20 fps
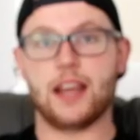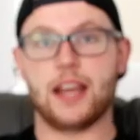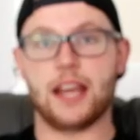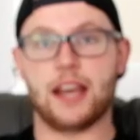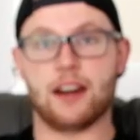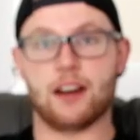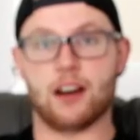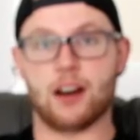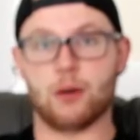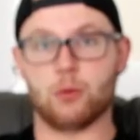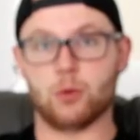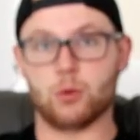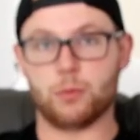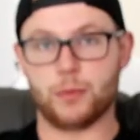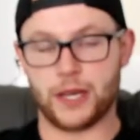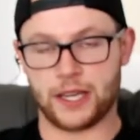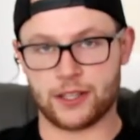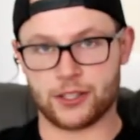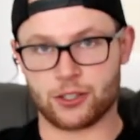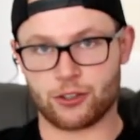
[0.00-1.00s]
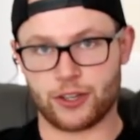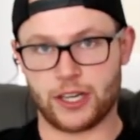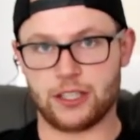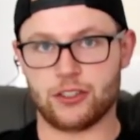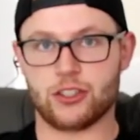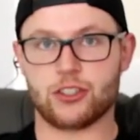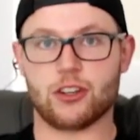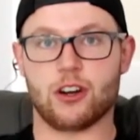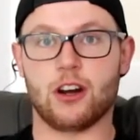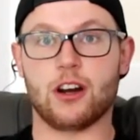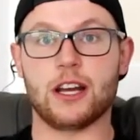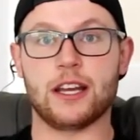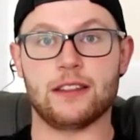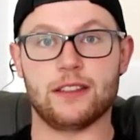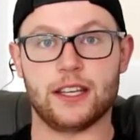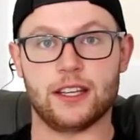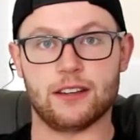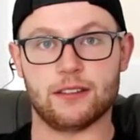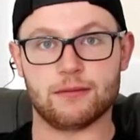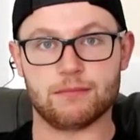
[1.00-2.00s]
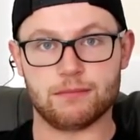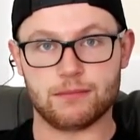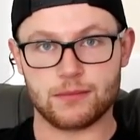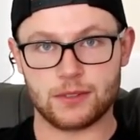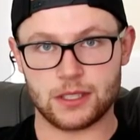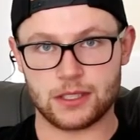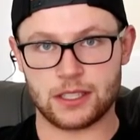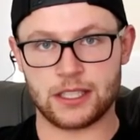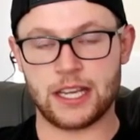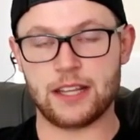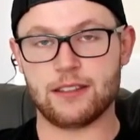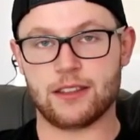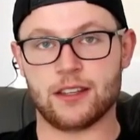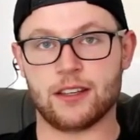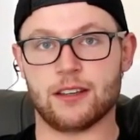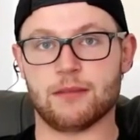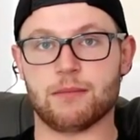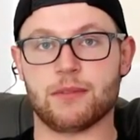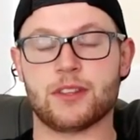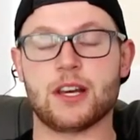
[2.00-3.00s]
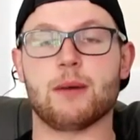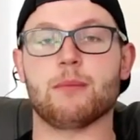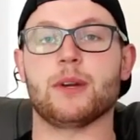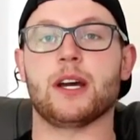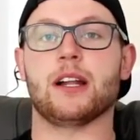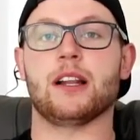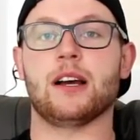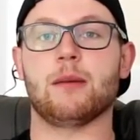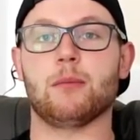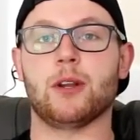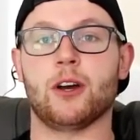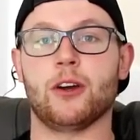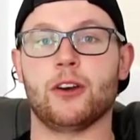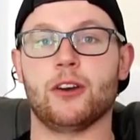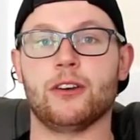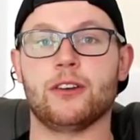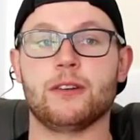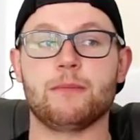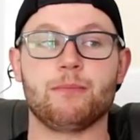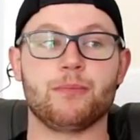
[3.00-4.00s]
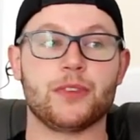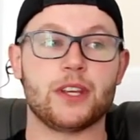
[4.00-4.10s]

and I will pick a screenshot and then get the thumbnail uploaded,